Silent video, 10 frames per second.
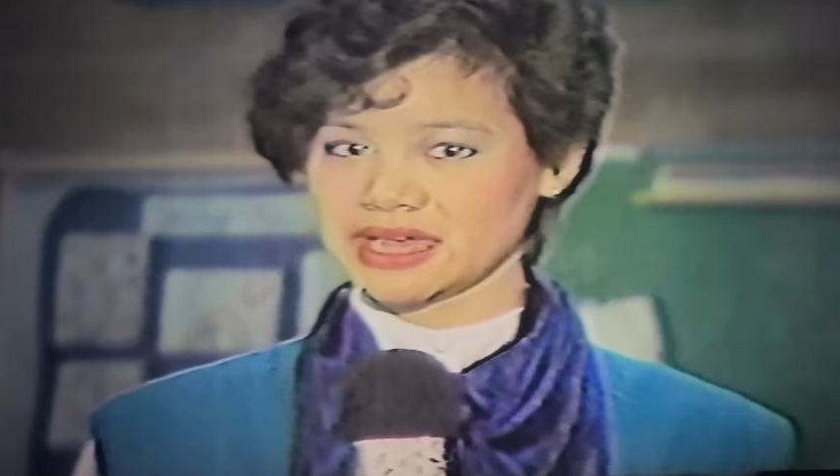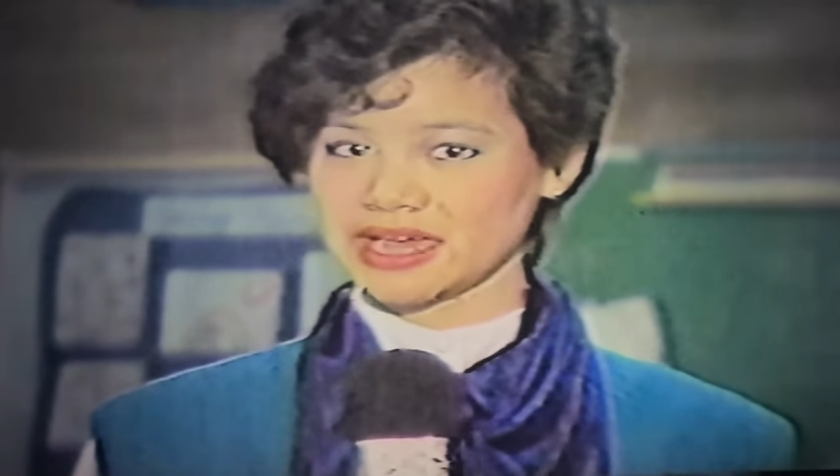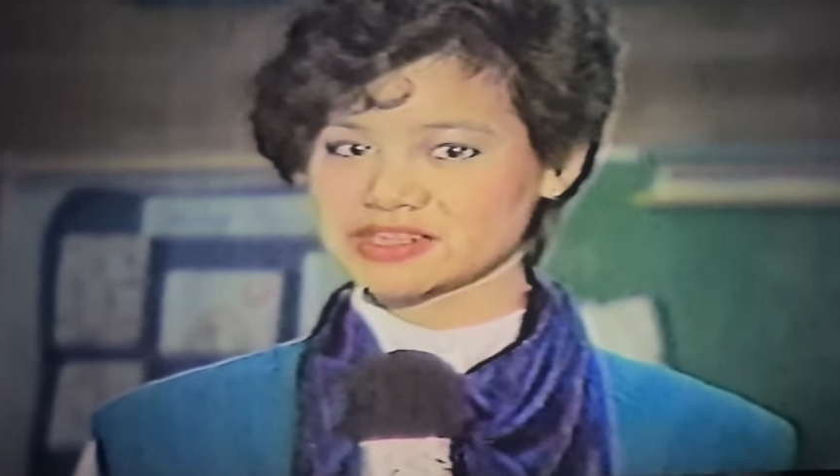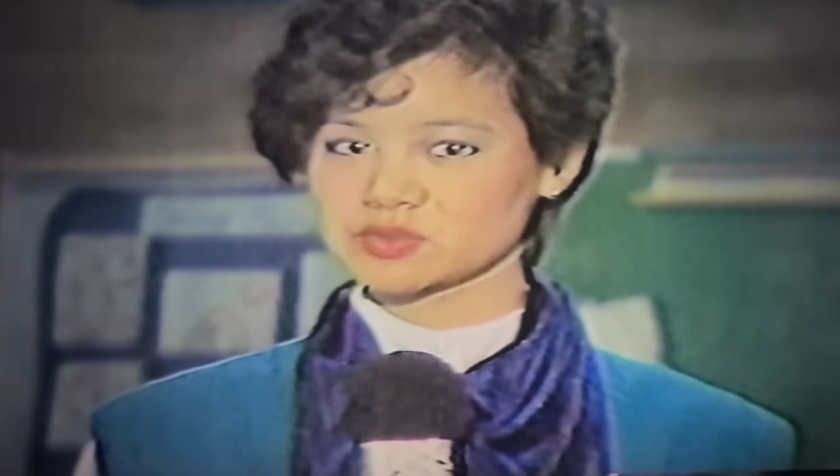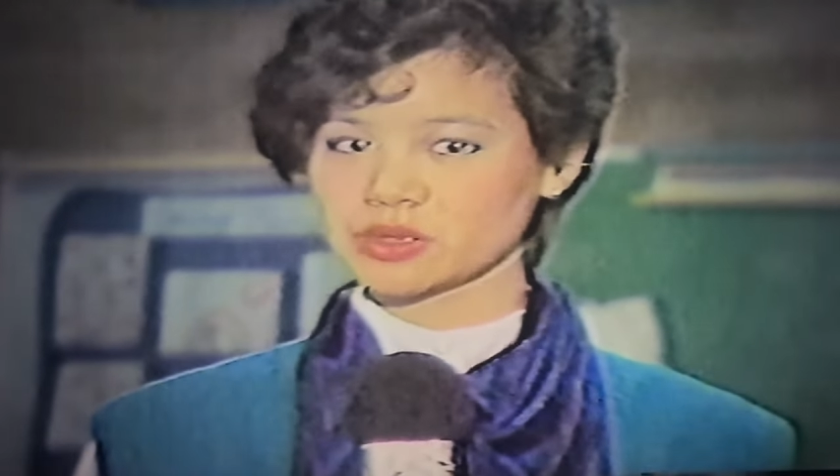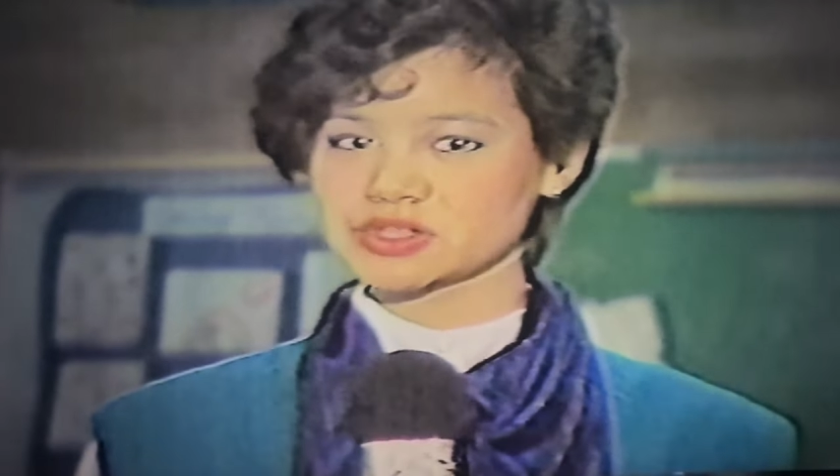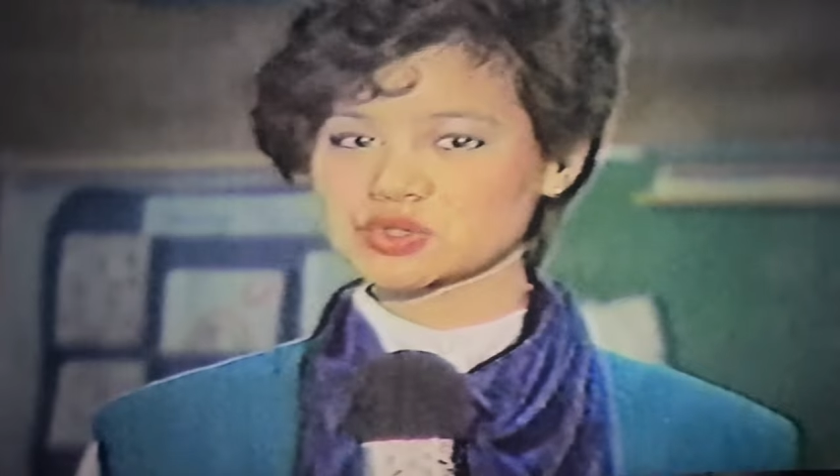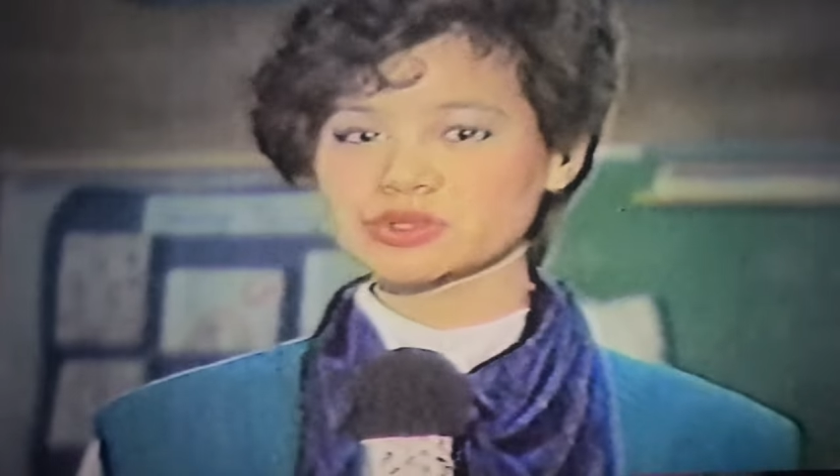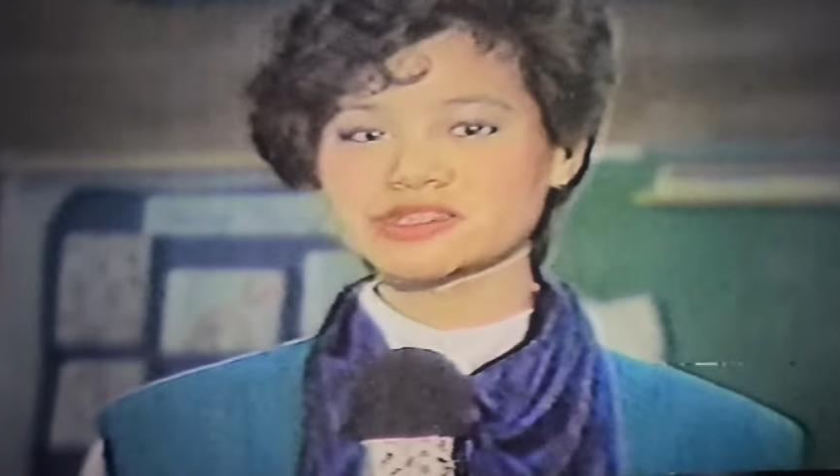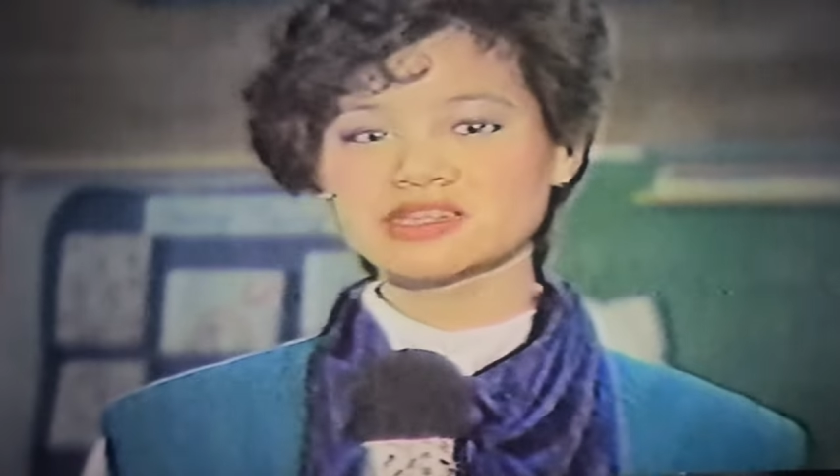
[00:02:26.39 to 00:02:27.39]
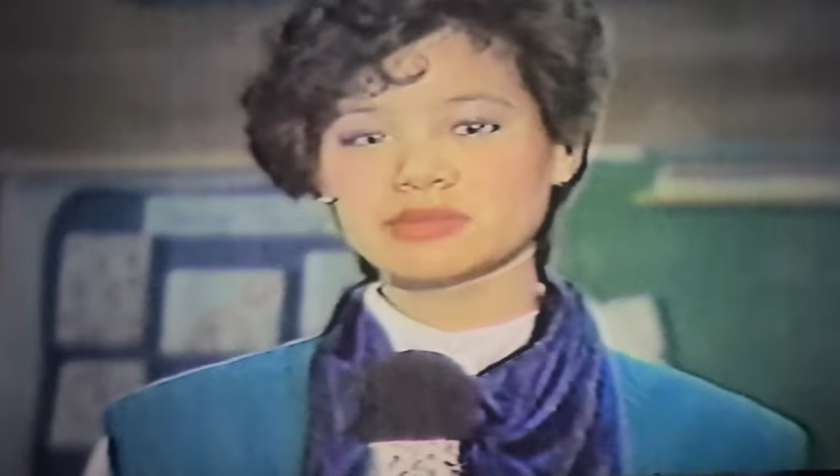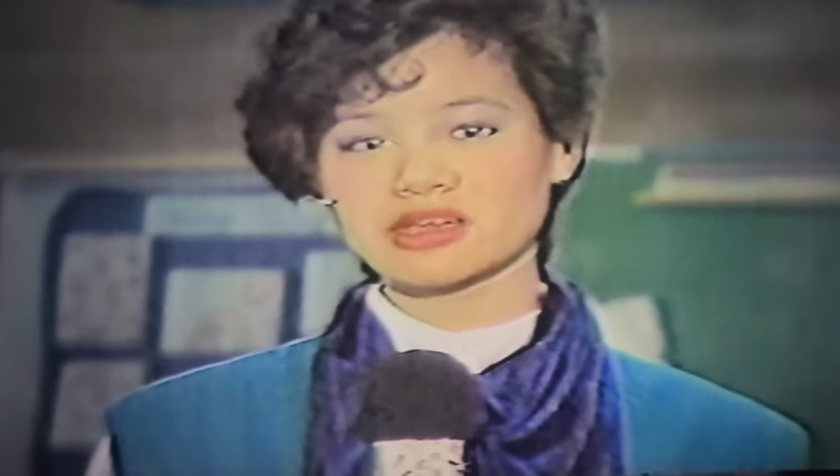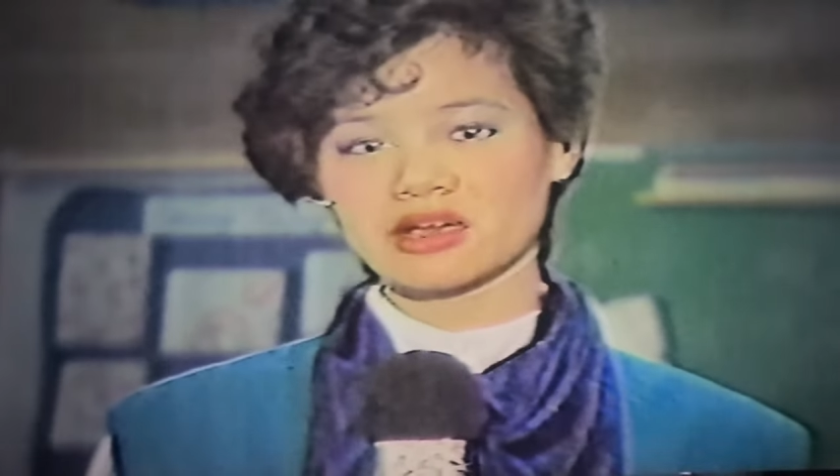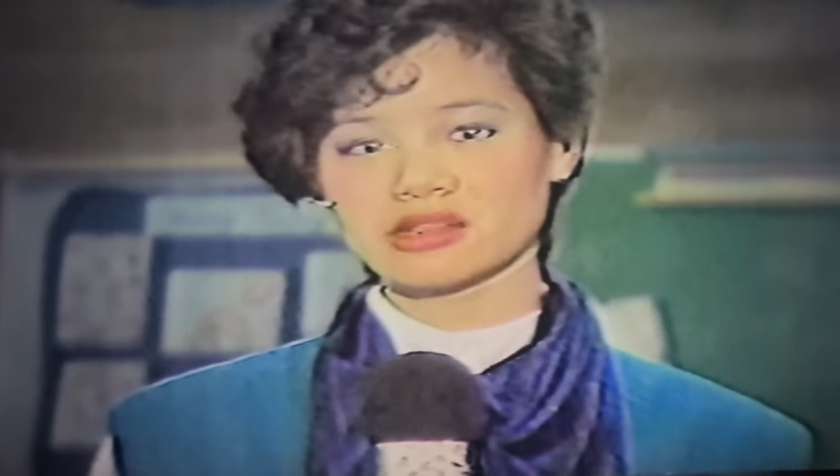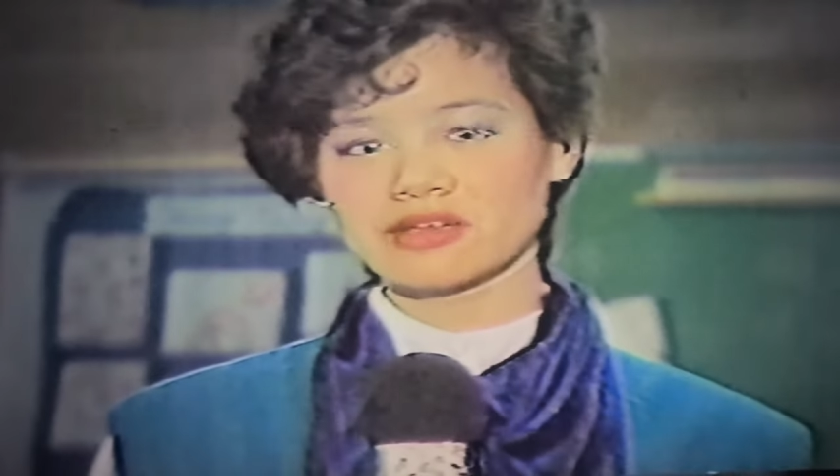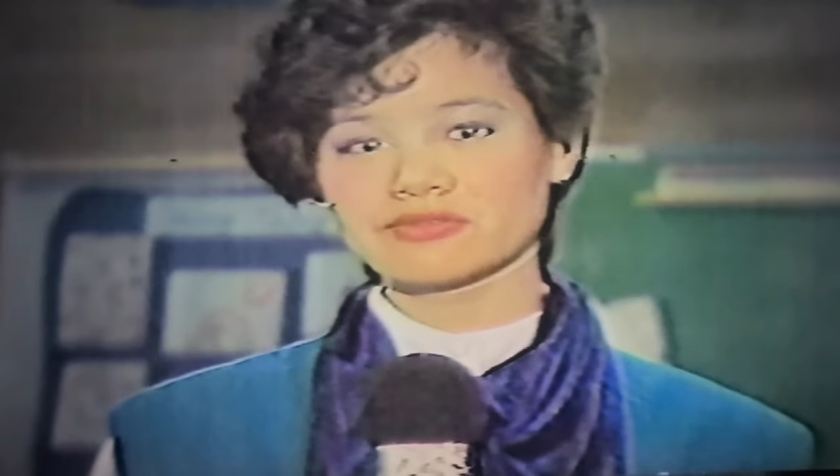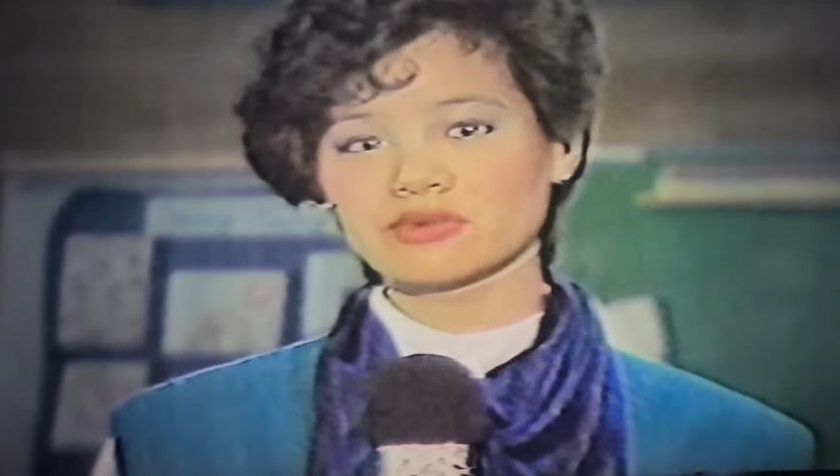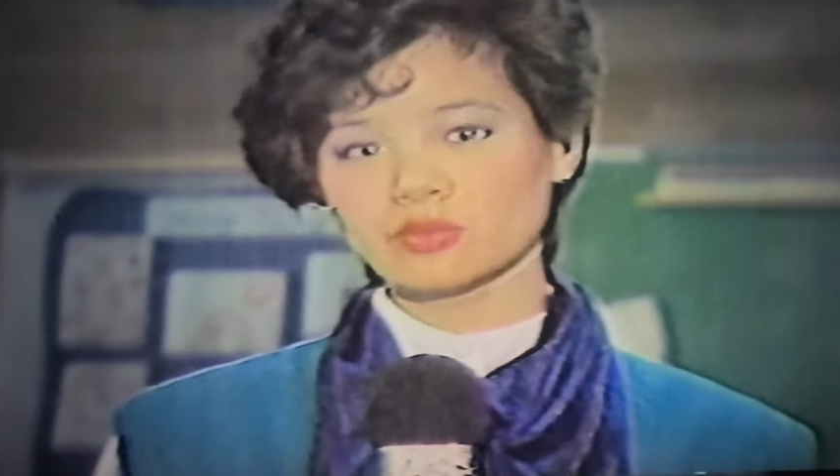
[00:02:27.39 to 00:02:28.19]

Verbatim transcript: as the ones Christa McAuliffe